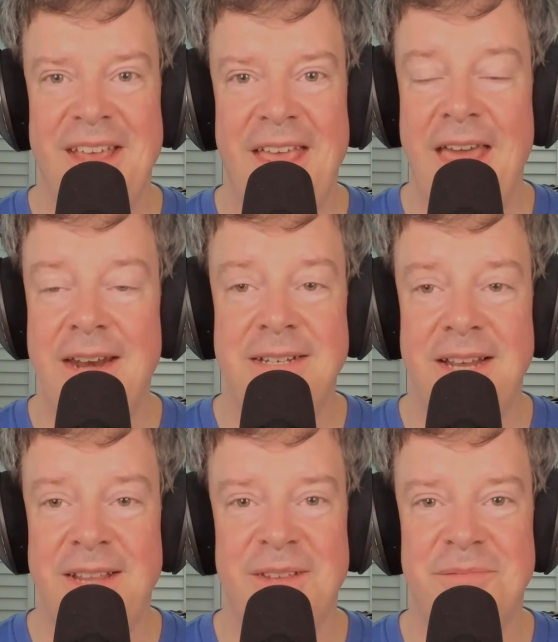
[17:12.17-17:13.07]

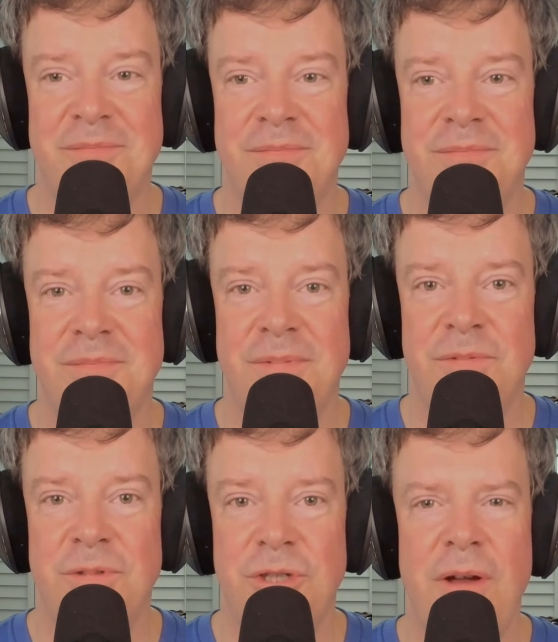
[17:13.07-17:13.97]
Annotate them.
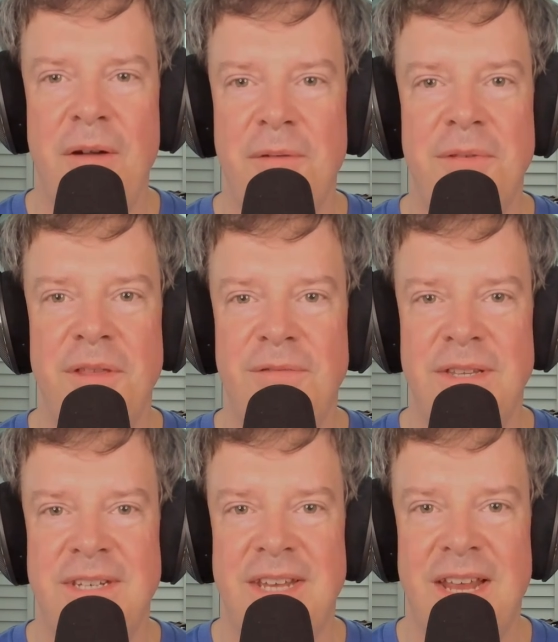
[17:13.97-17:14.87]
Show how everything
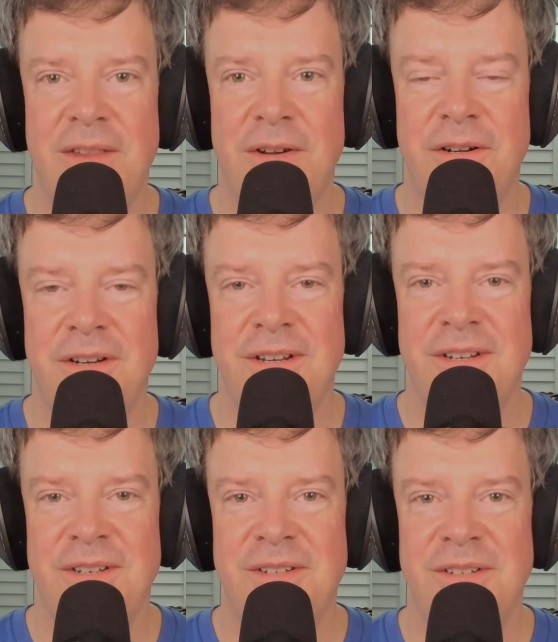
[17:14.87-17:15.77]
fits together.
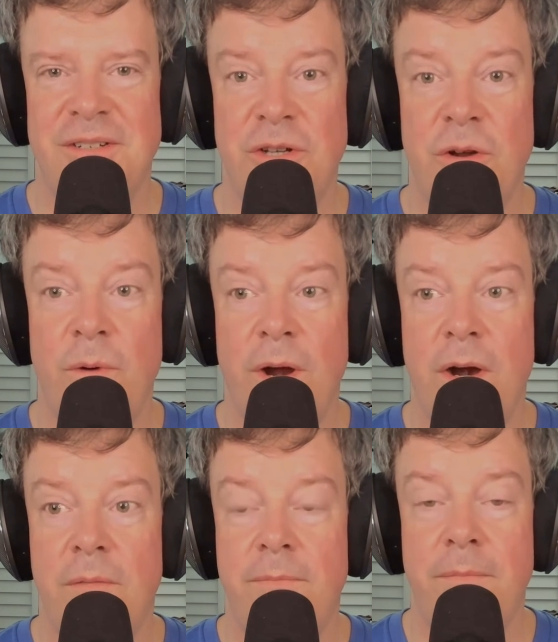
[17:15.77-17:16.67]
Show
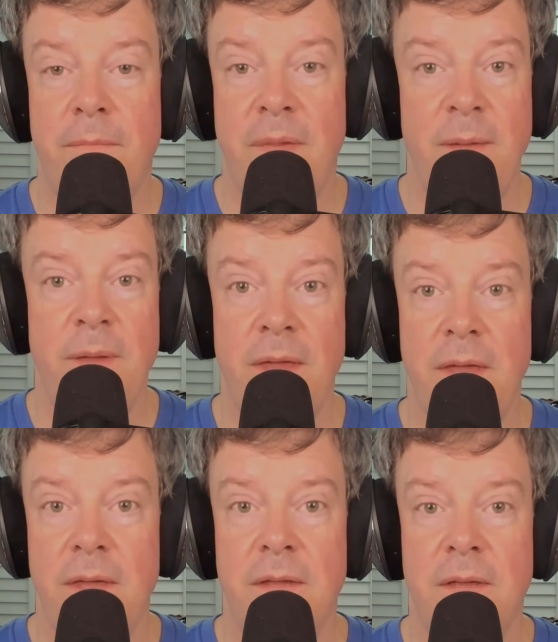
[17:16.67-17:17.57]
where
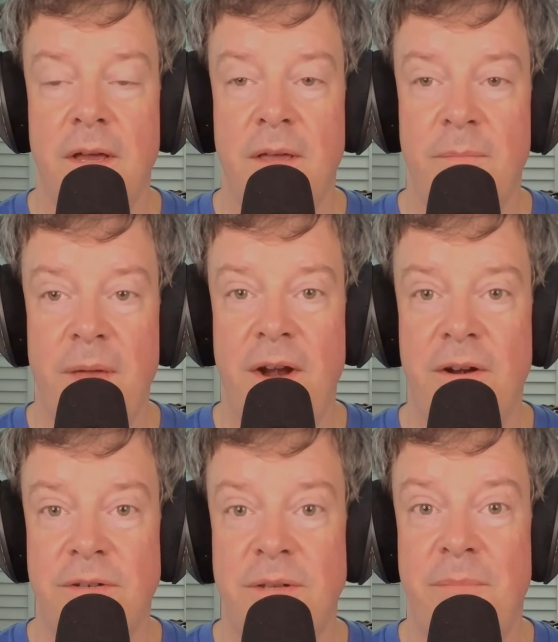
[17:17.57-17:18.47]
maybe a
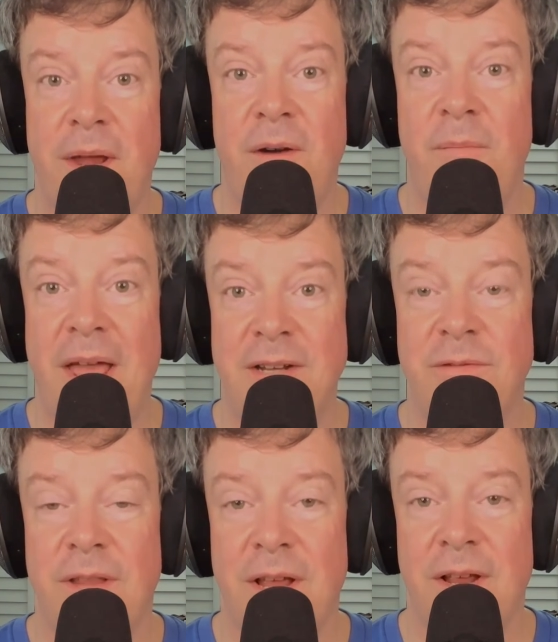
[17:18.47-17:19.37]
competitor is a better match
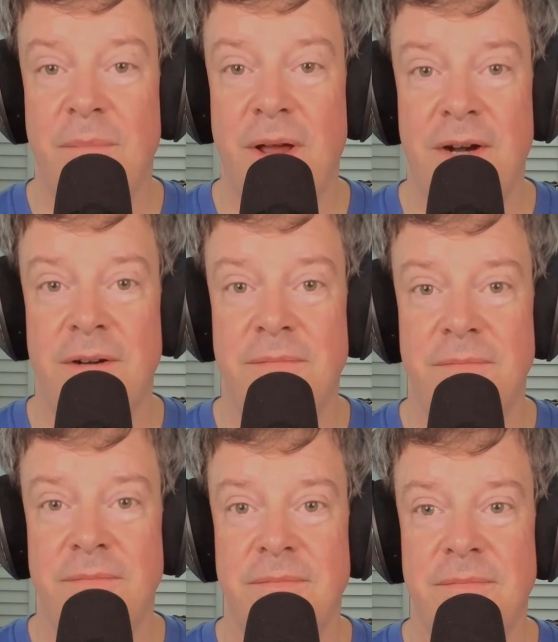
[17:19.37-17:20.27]
for that buyer.
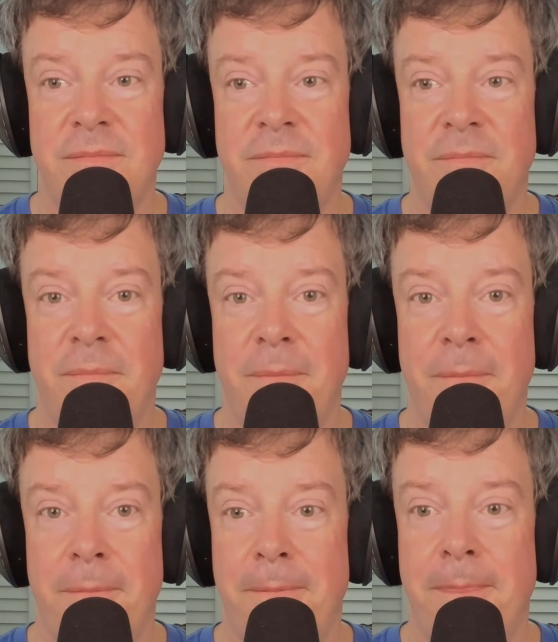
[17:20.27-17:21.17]

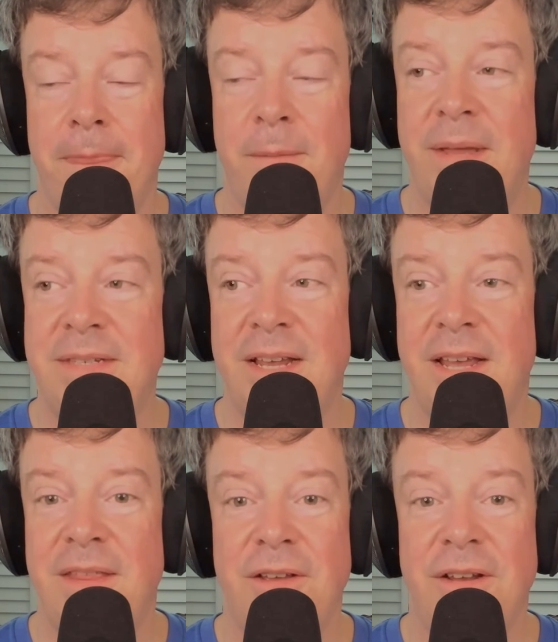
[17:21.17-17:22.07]
The best thing
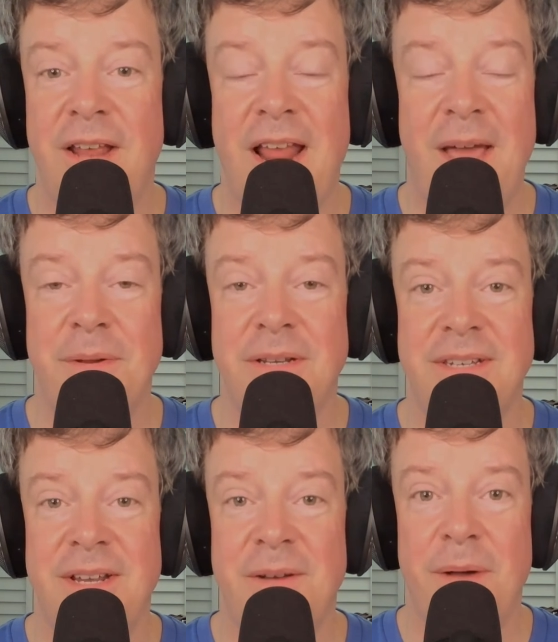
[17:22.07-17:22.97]
I think that can happen is
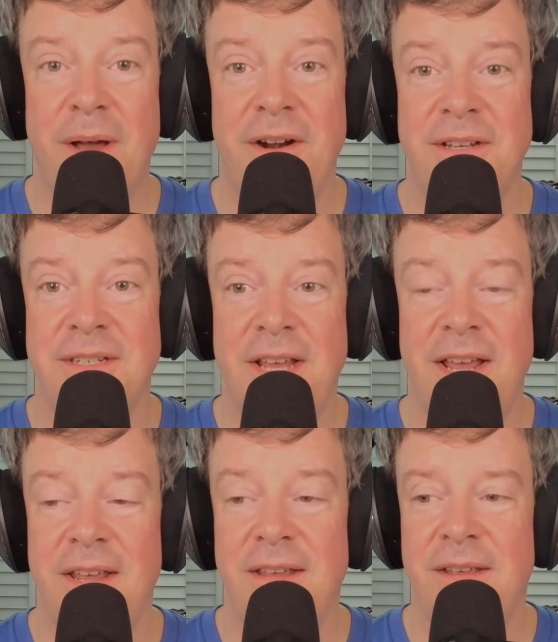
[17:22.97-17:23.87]
get a buyer to
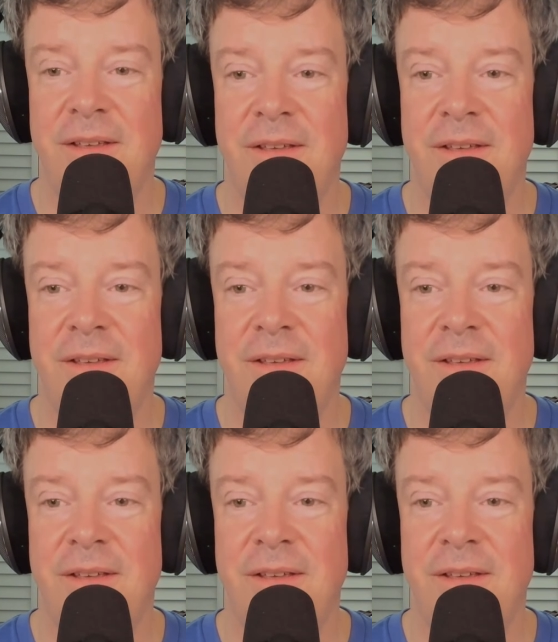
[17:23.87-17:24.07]
say,